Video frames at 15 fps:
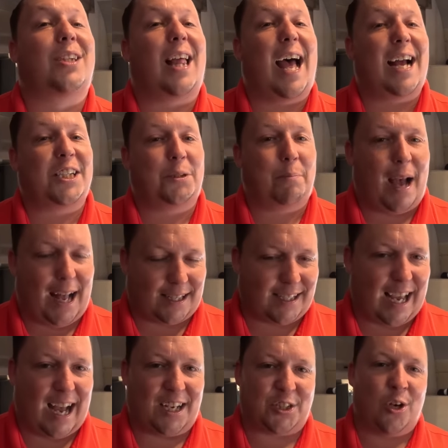slash
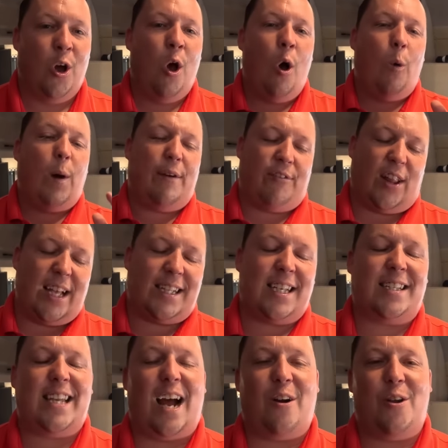mathcash. We've linked
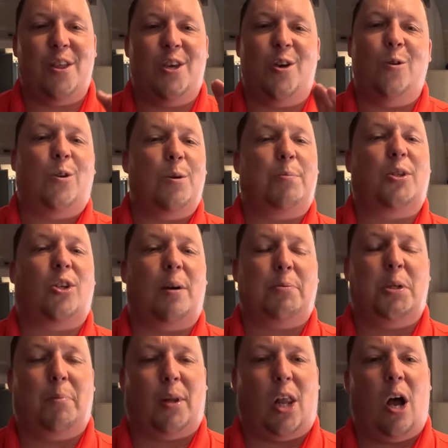it down in the YouTube
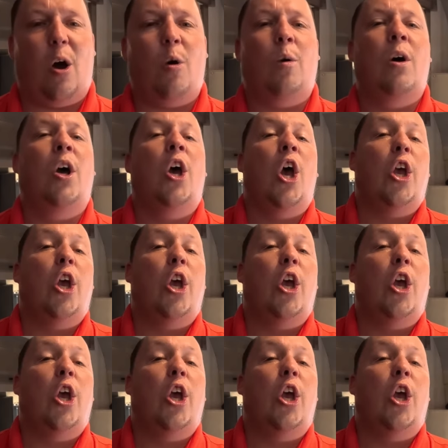description below.